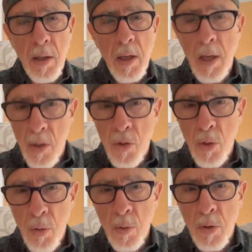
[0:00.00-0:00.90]

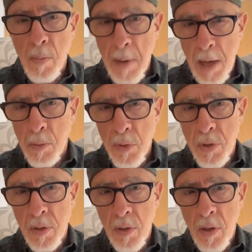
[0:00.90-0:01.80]
into the
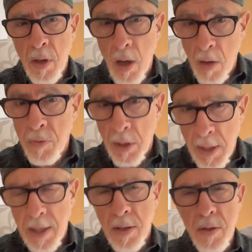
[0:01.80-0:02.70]
bowels of the
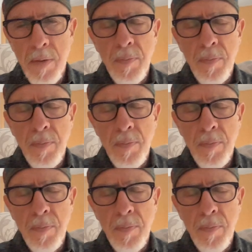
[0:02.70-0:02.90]
land.